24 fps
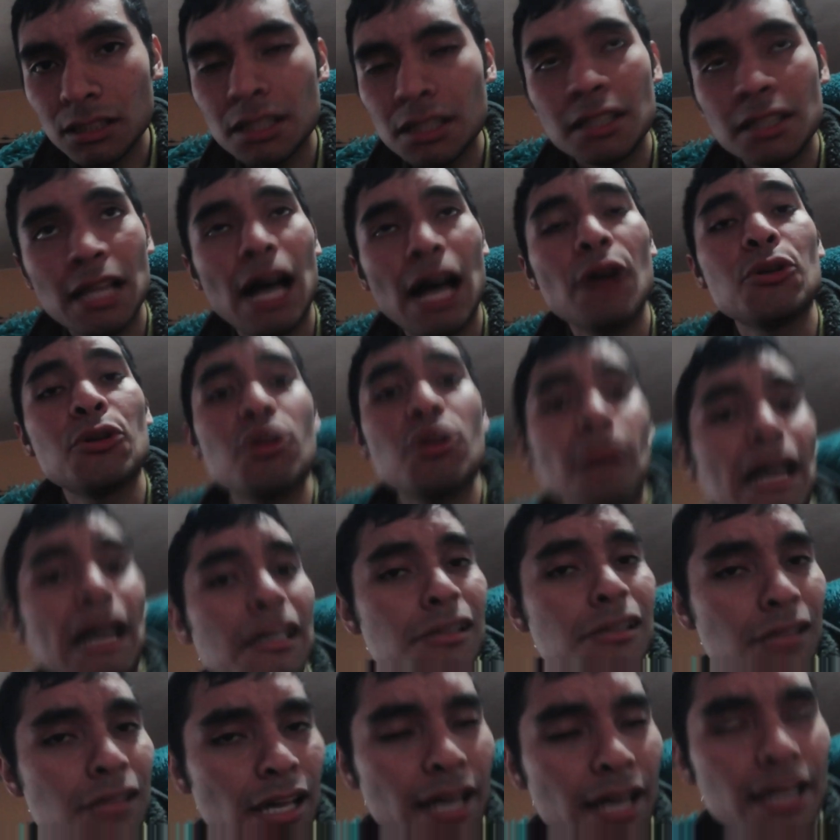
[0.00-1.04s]
Now you might
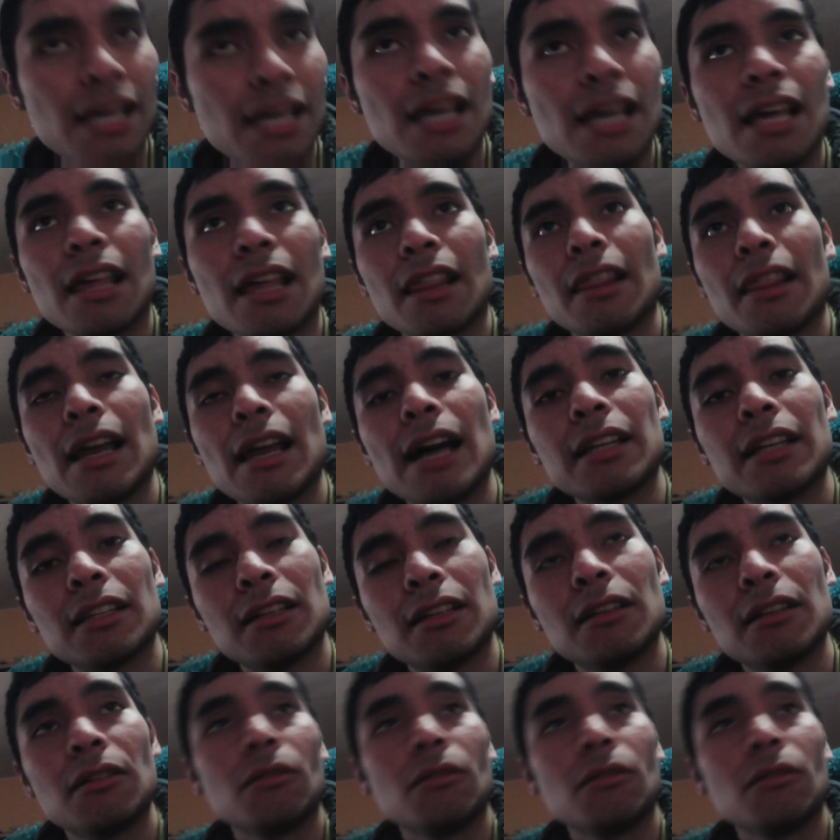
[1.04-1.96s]
say that,